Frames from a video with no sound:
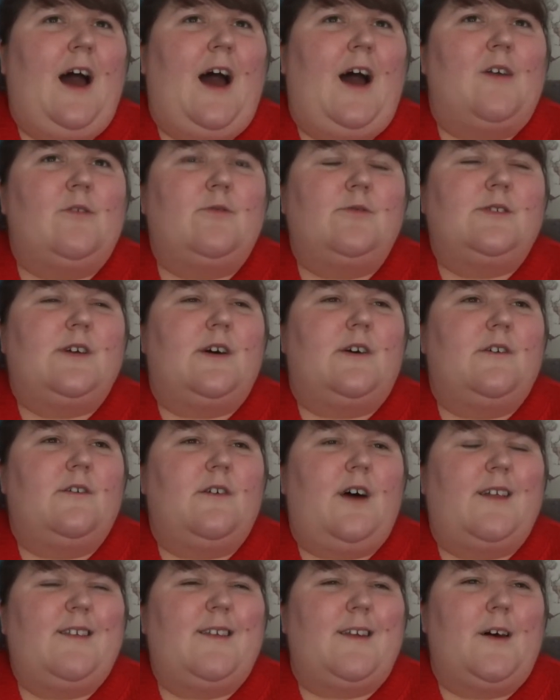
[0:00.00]
and also
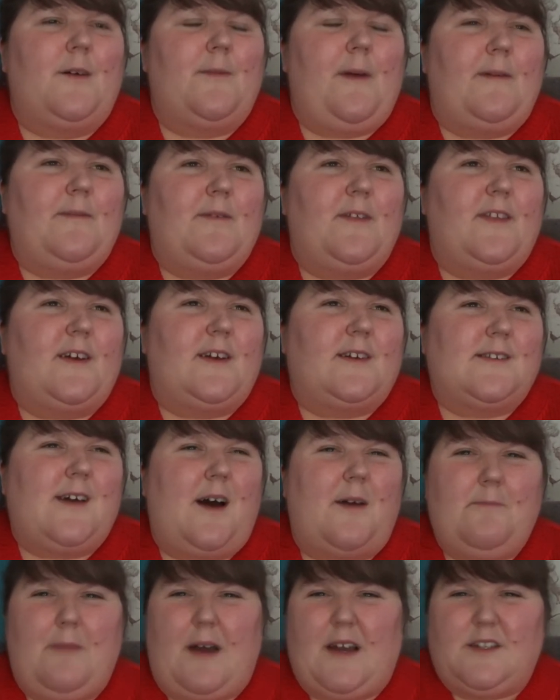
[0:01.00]
I don't know maybe things
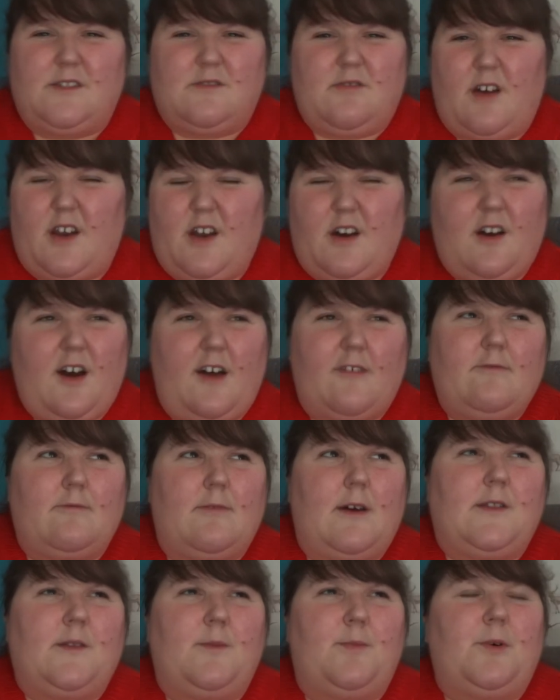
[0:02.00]
like Maze Runner I haven't
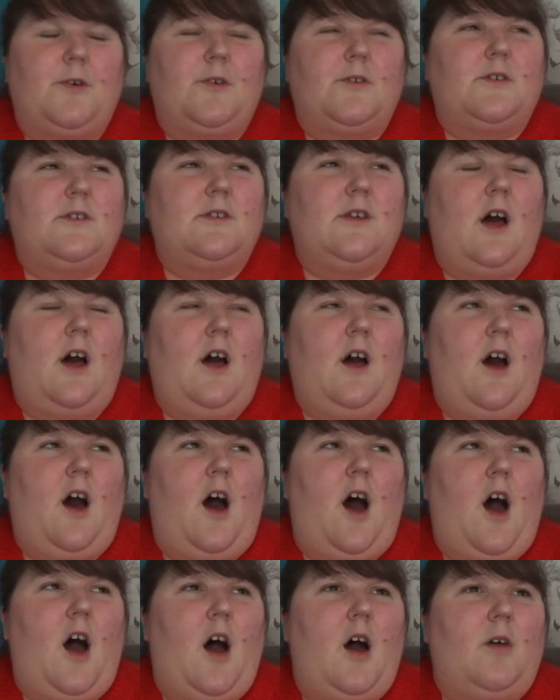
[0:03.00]
read the books
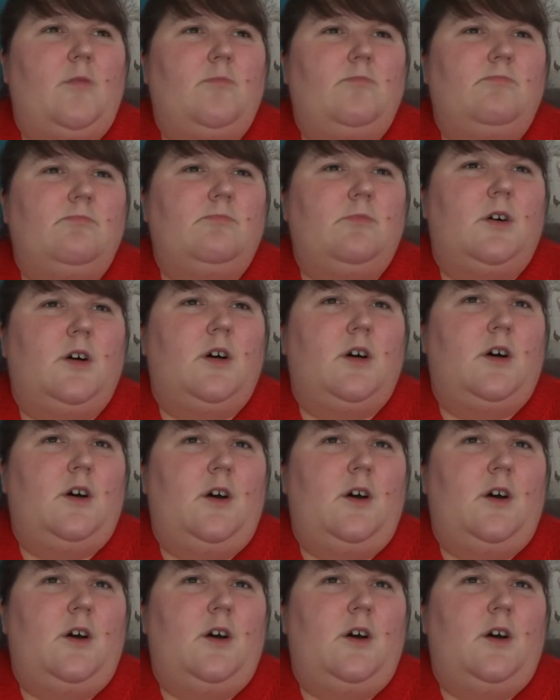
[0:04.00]
um